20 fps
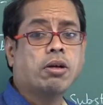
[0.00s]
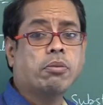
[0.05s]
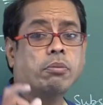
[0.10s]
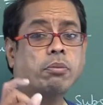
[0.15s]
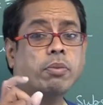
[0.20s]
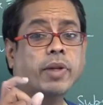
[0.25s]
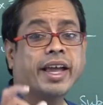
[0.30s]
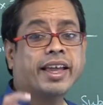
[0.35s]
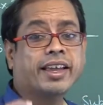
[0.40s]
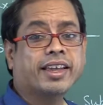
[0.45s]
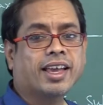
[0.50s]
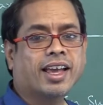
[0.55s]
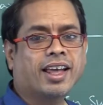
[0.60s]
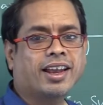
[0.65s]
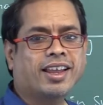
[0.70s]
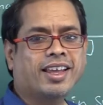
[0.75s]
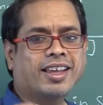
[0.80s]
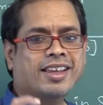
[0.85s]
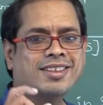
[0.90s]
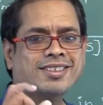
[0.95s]

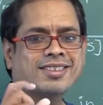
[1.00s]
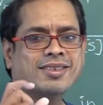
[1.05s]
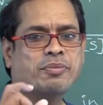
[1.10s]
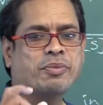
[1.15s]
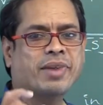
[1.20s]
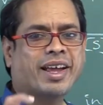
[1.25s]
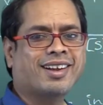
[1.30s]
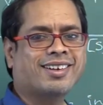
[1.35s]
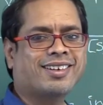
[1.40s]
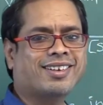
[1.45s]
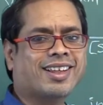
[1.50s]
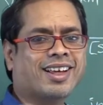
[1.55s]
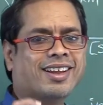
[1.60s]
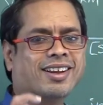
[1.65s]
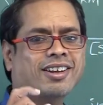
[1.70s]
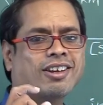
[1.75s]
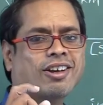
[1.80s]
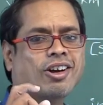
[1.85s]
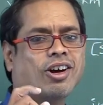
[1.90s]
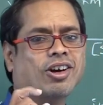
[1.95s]

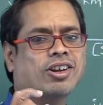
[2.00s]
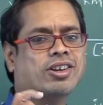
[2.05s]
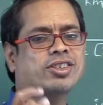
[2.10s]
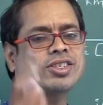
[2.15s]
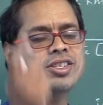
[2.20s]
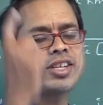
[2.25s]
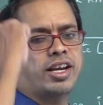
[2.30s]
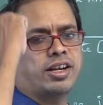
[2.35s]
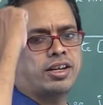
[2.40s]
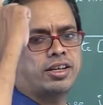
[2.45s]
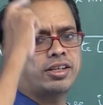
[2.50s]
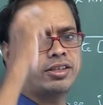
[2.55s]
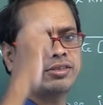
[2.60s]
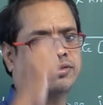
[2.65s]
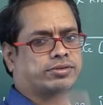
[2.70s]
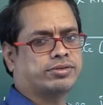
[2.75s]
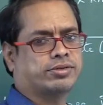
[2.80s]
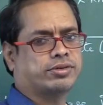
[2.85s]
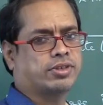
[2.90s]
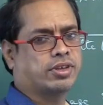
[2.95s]
Michaelis-Menten constant,
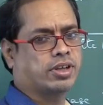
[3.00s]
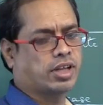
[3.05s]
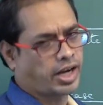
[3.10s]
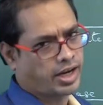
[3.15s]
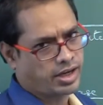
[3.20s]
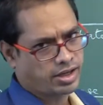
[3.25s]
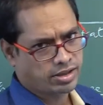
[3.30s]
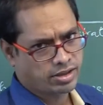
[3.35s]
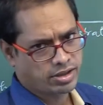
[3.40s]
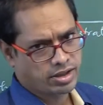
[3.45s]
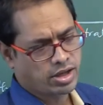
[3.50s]
right?